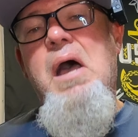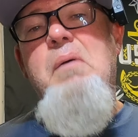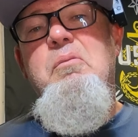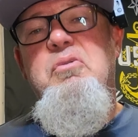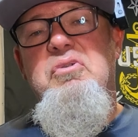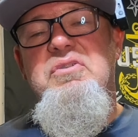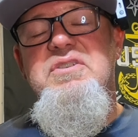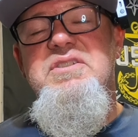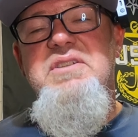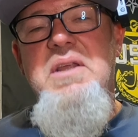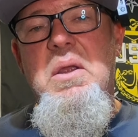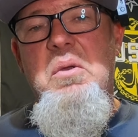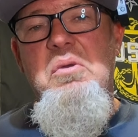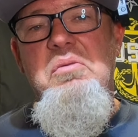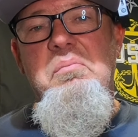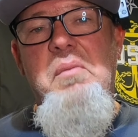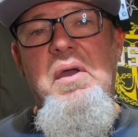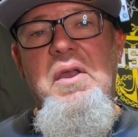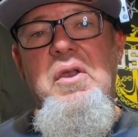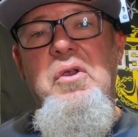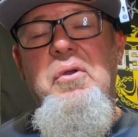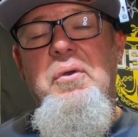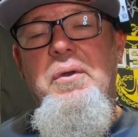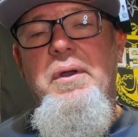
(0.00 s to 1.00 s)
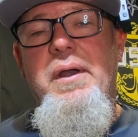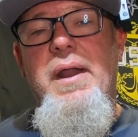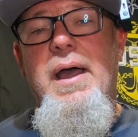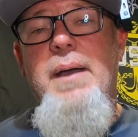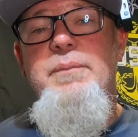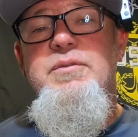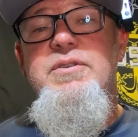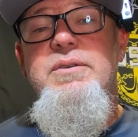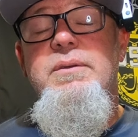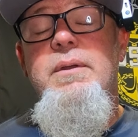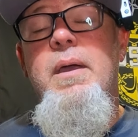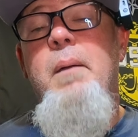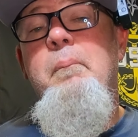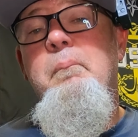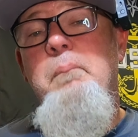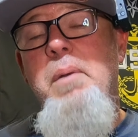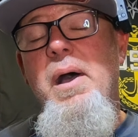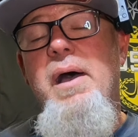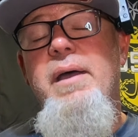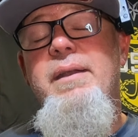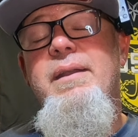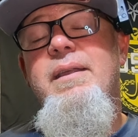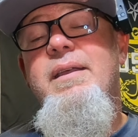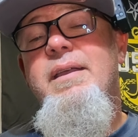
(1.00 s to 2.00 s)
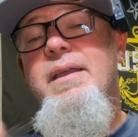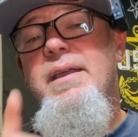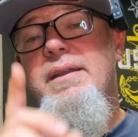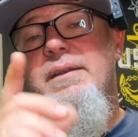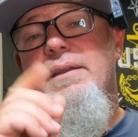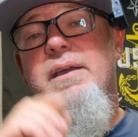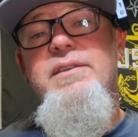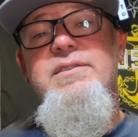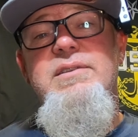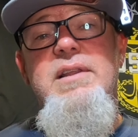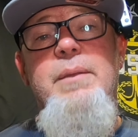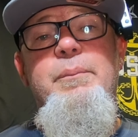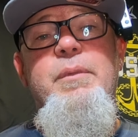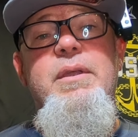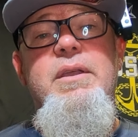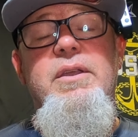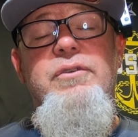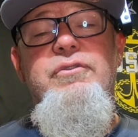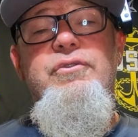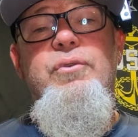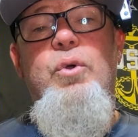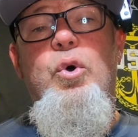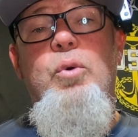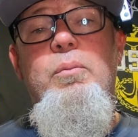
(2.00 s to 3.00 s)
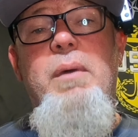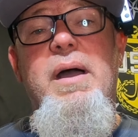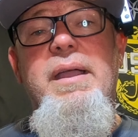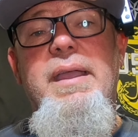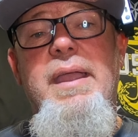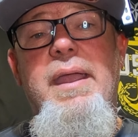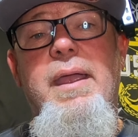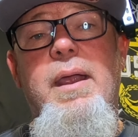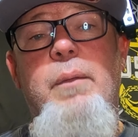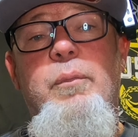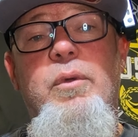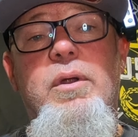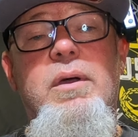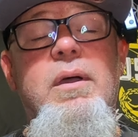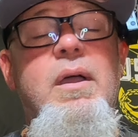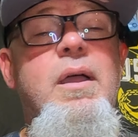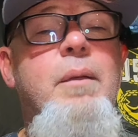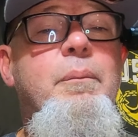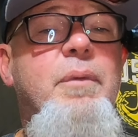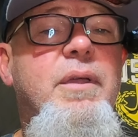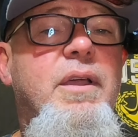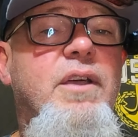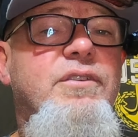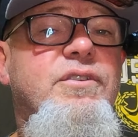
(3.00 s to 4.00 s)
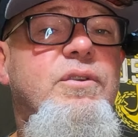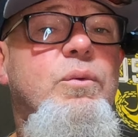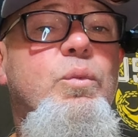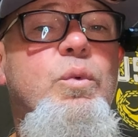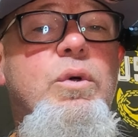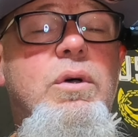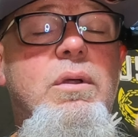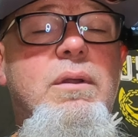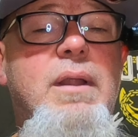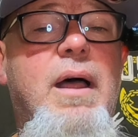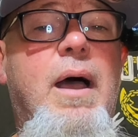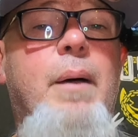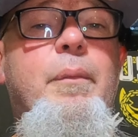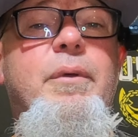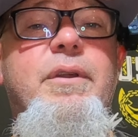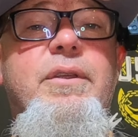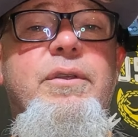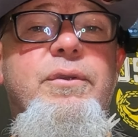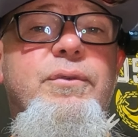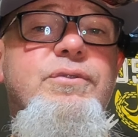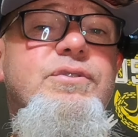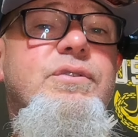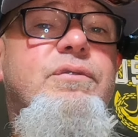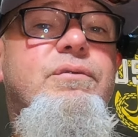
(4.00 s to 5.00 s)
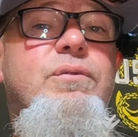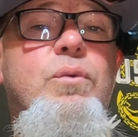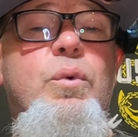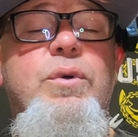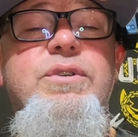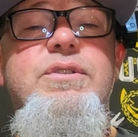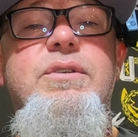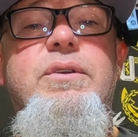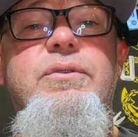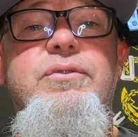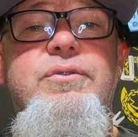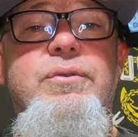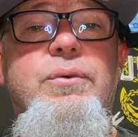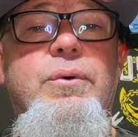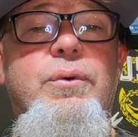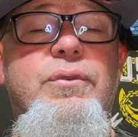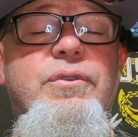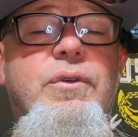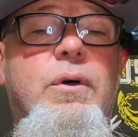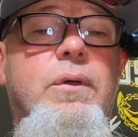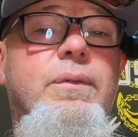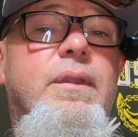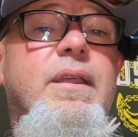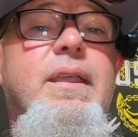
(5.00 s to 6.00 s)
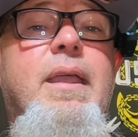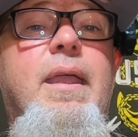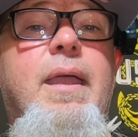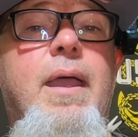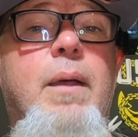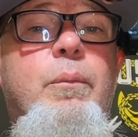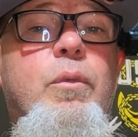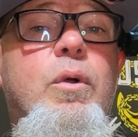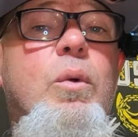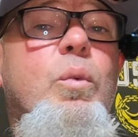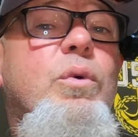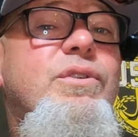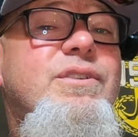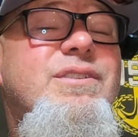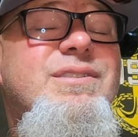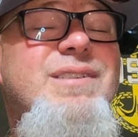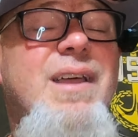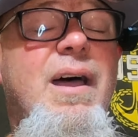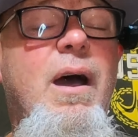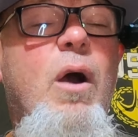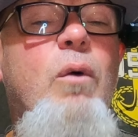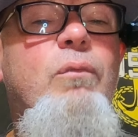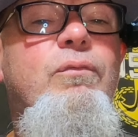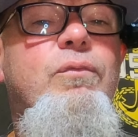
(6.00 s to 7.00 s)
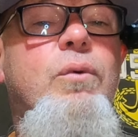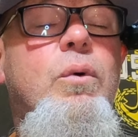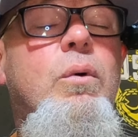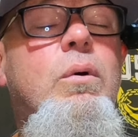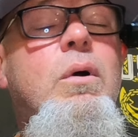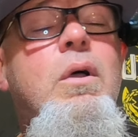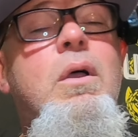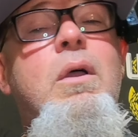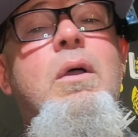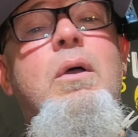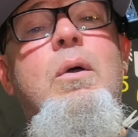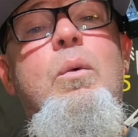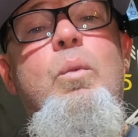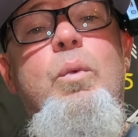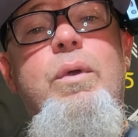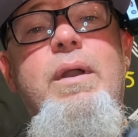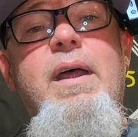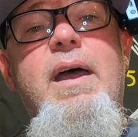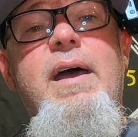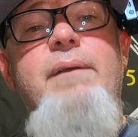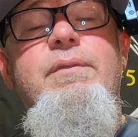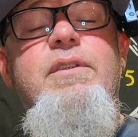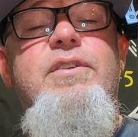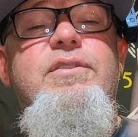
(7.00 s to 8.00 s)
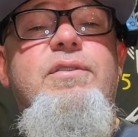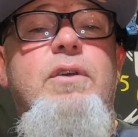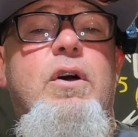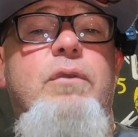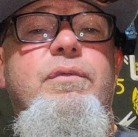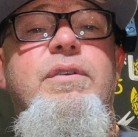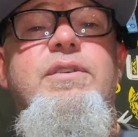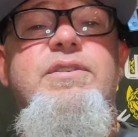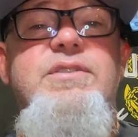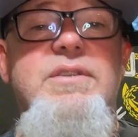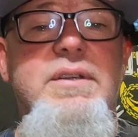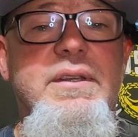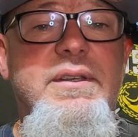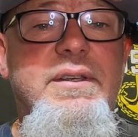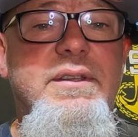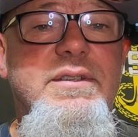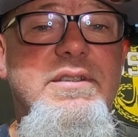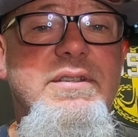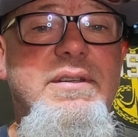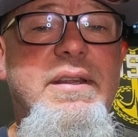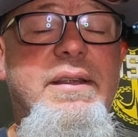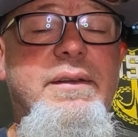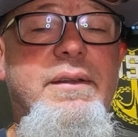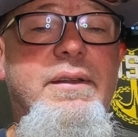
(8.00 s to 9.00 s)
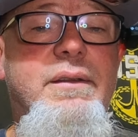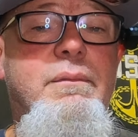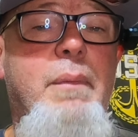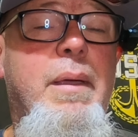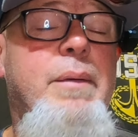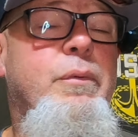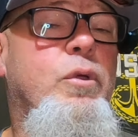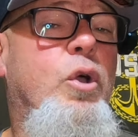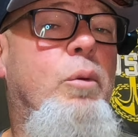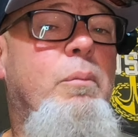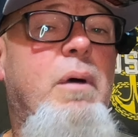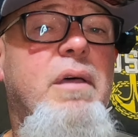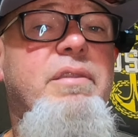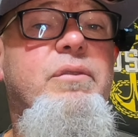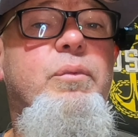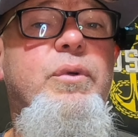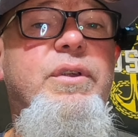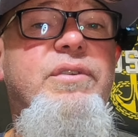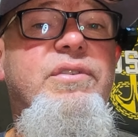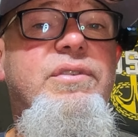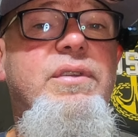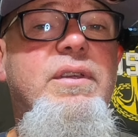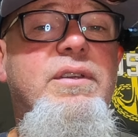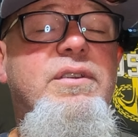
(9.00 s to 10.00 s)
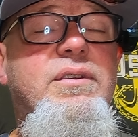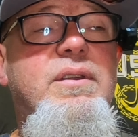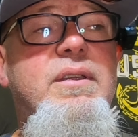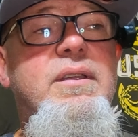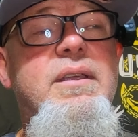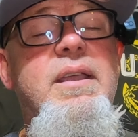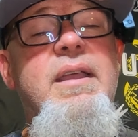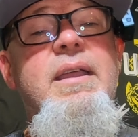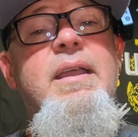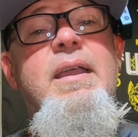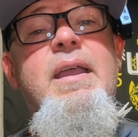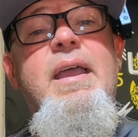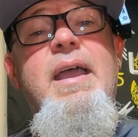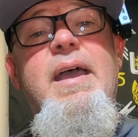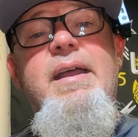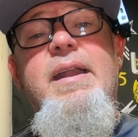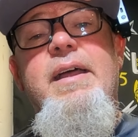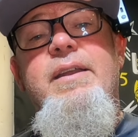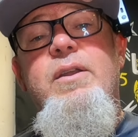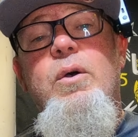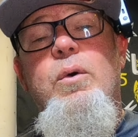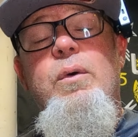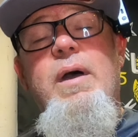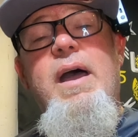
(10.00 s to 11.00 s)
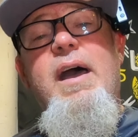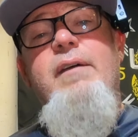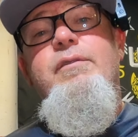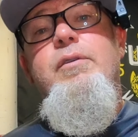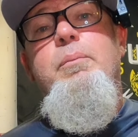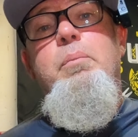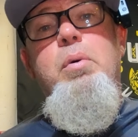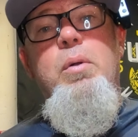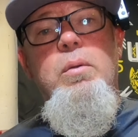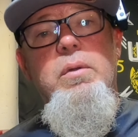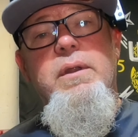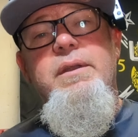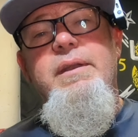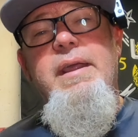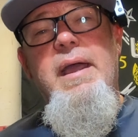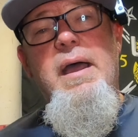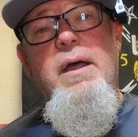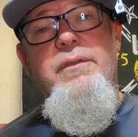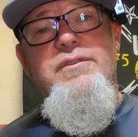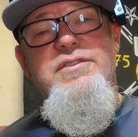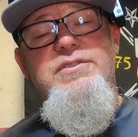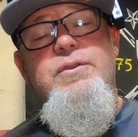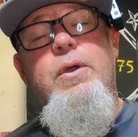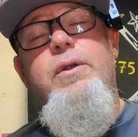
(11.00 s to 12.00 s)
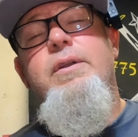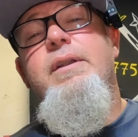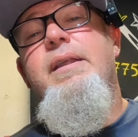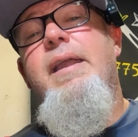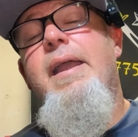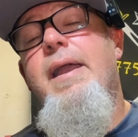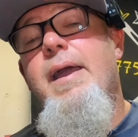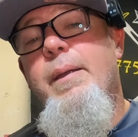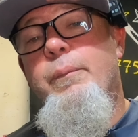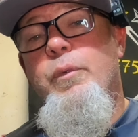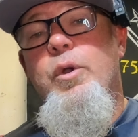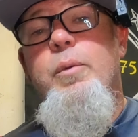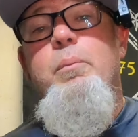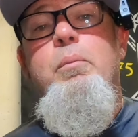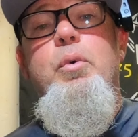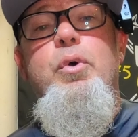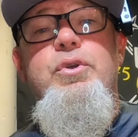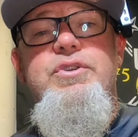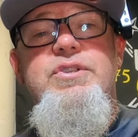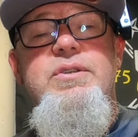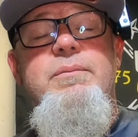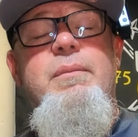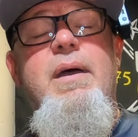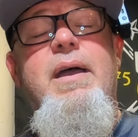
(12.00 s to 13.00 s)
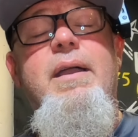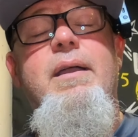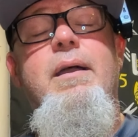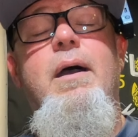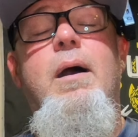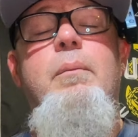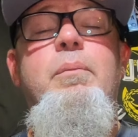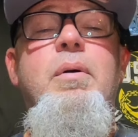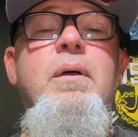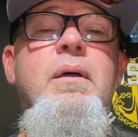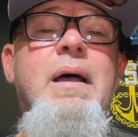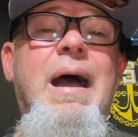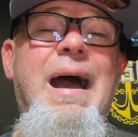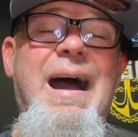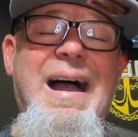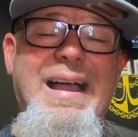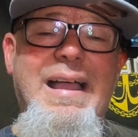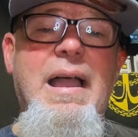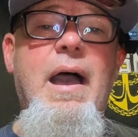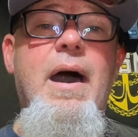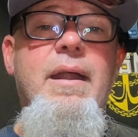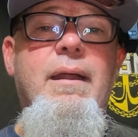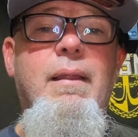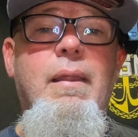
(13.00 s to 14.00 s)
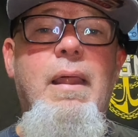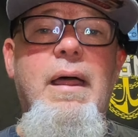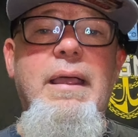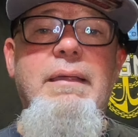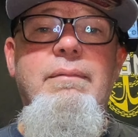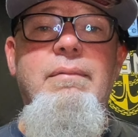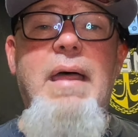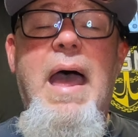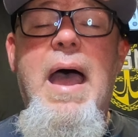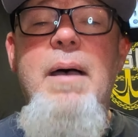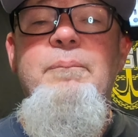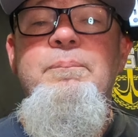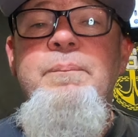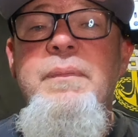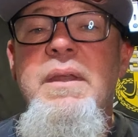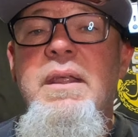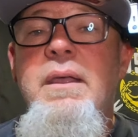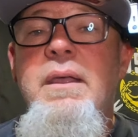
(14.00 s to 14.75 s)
I'm going to stay with my current option, but it does let me control my camera, because it will allow me to use the voice controls on the camera, which is helpful when I have the selfie stick extended, maybe on my 360, and I don't have to pull it down, start the camera, and push it back up. I kind of like that.